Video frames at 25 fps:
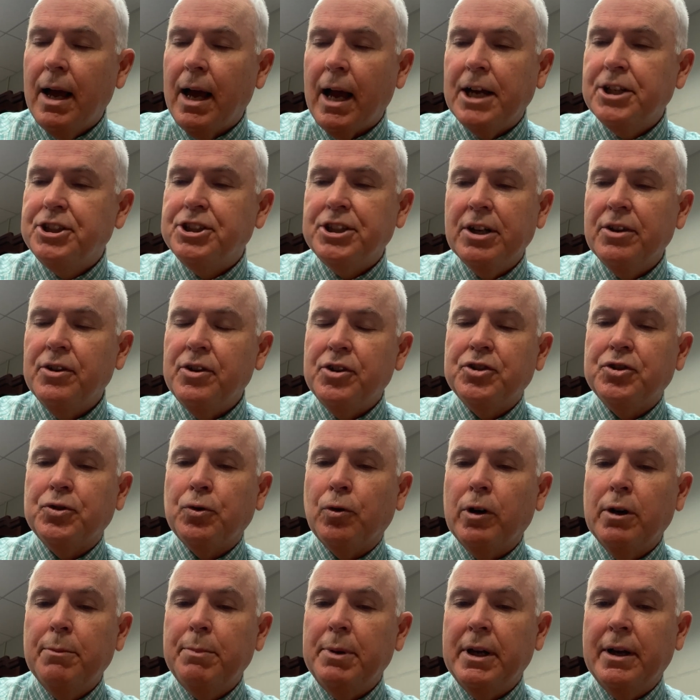I share this
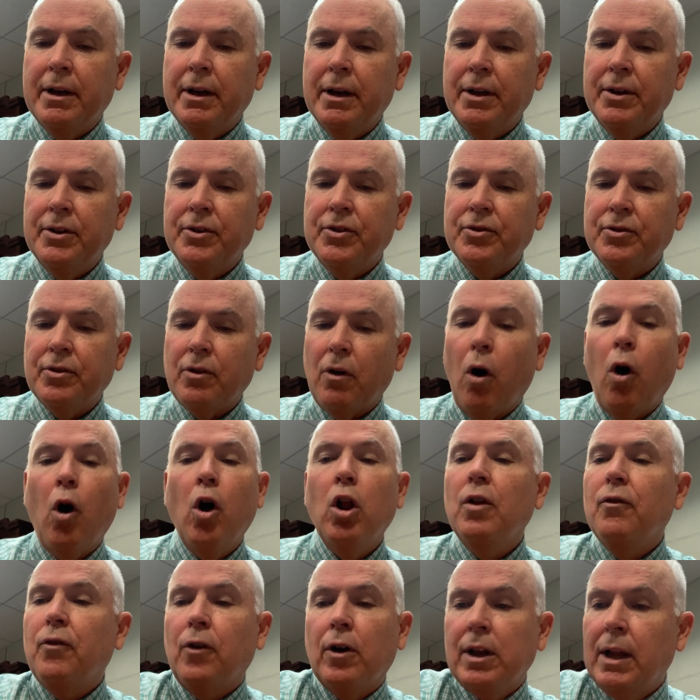story because
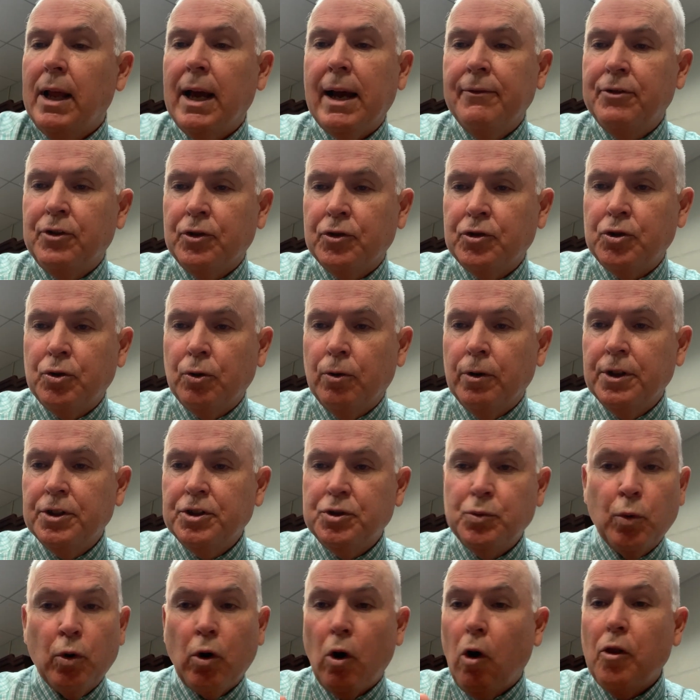all of our lives are
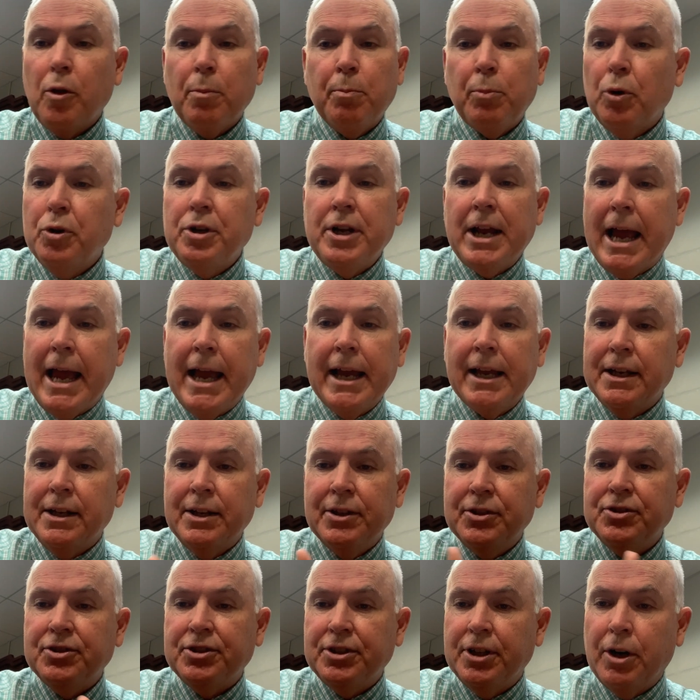stories. We're all the
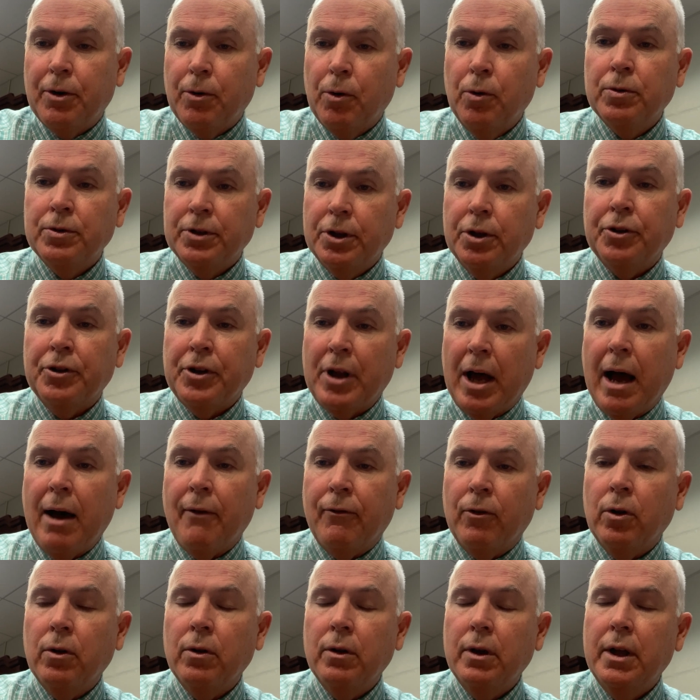protagonists in our own little
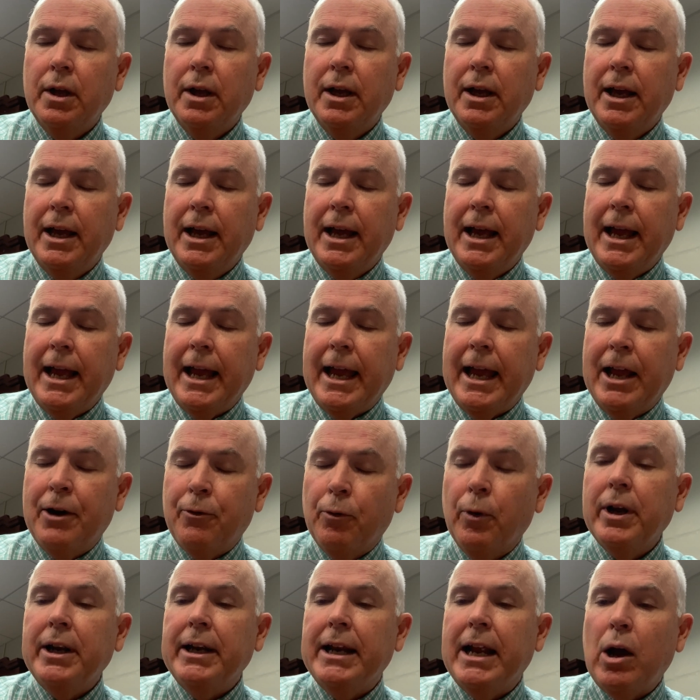novel. And
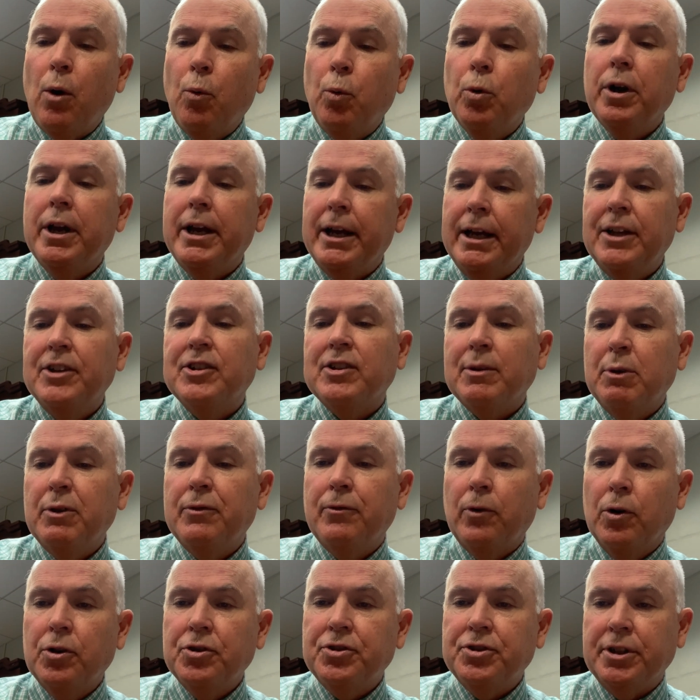right now we're hitting some
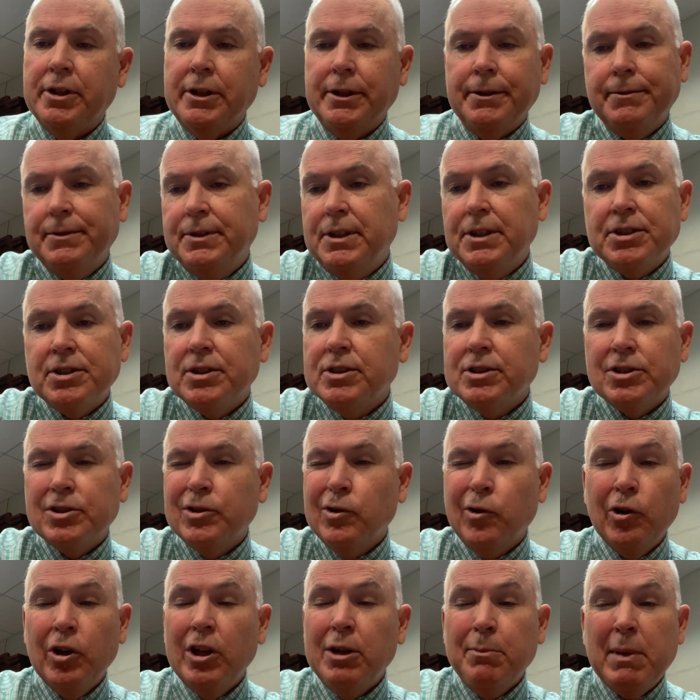adversity. Distance
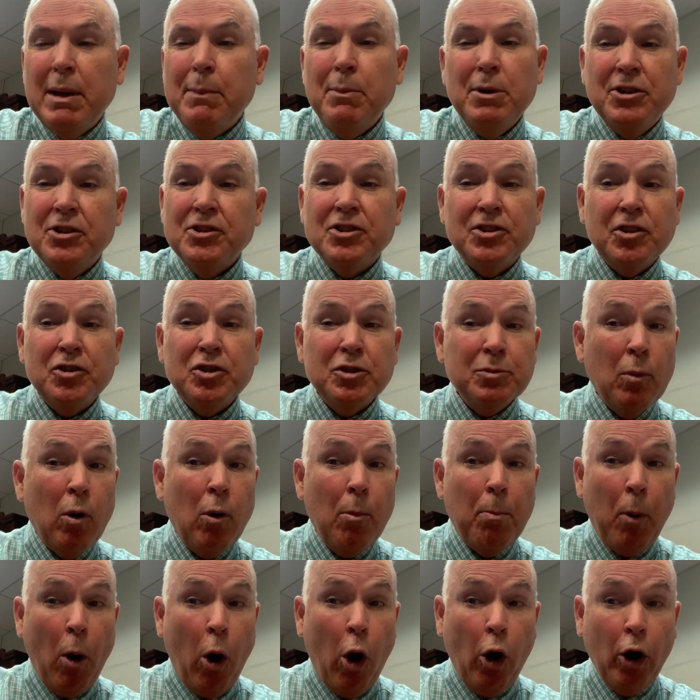learning may be just a
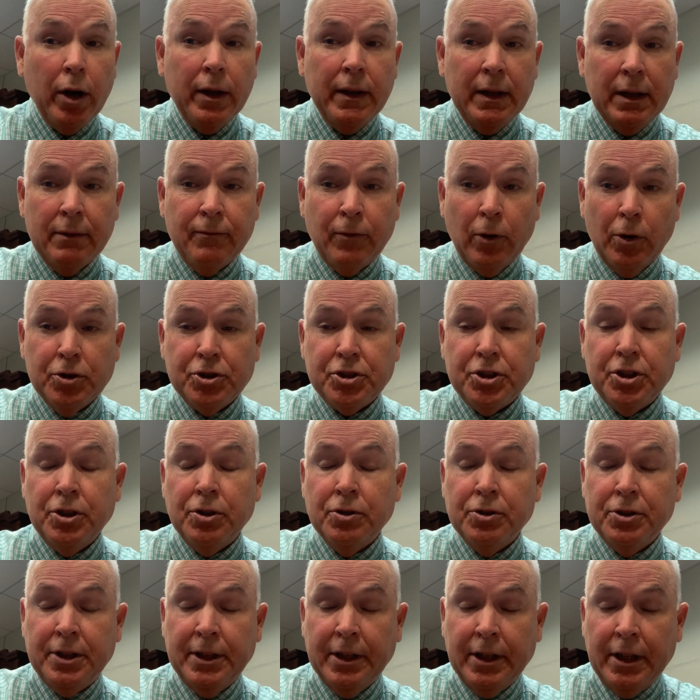small part of the adversity
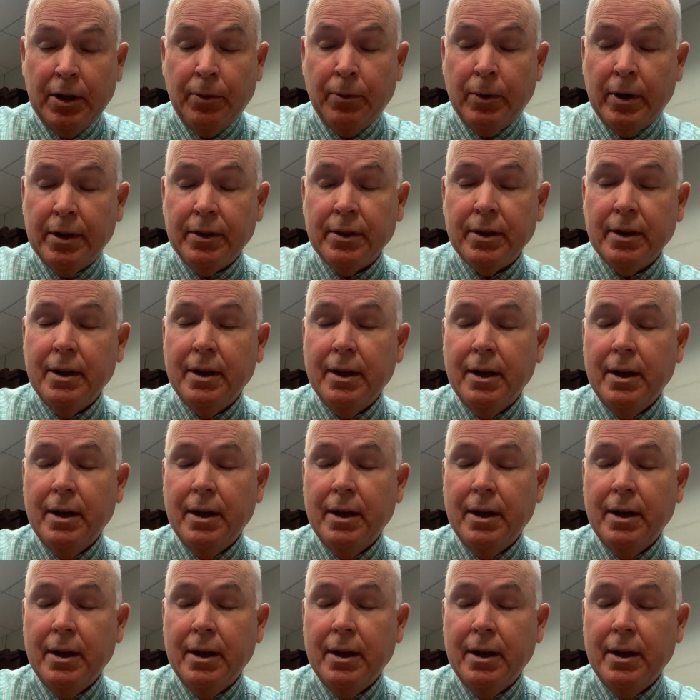you're dealing with.